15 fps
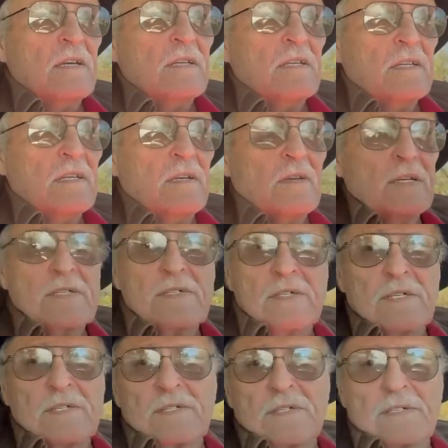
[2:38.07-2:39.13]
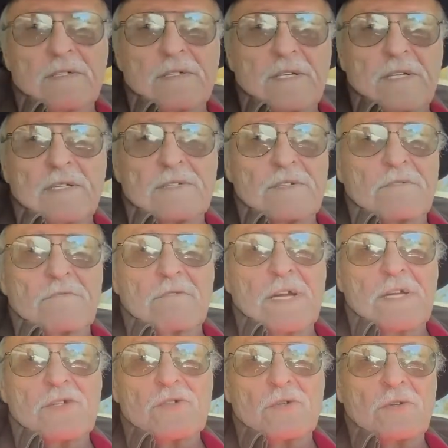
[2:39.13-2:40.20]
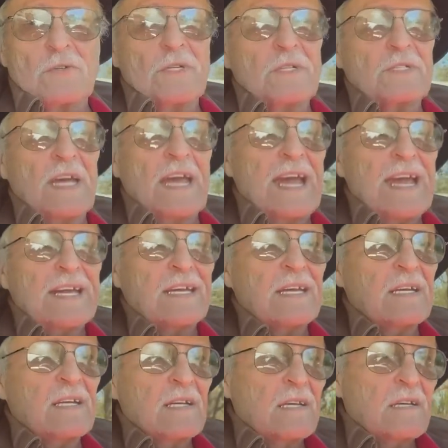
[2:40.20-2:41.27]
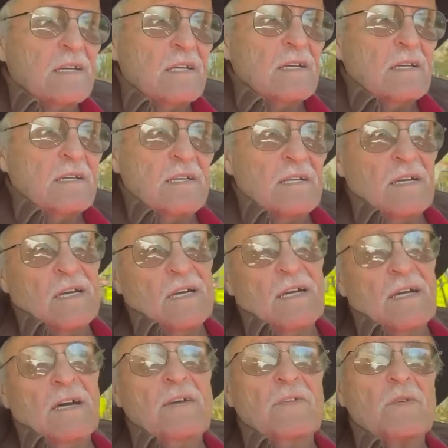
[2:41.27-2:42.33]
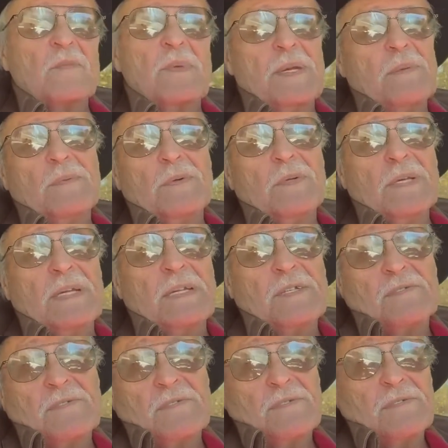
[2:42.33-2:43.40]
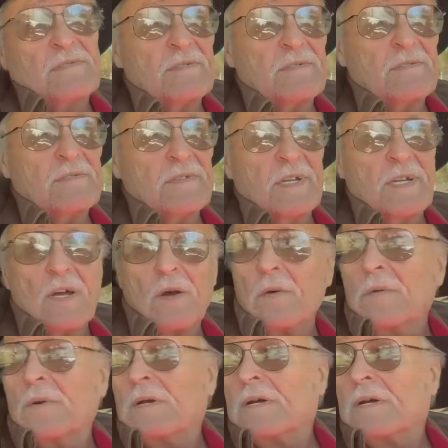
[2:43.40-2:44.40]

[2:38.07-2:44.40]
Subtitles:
You know, it's a racial attack. Other people, it's, you know,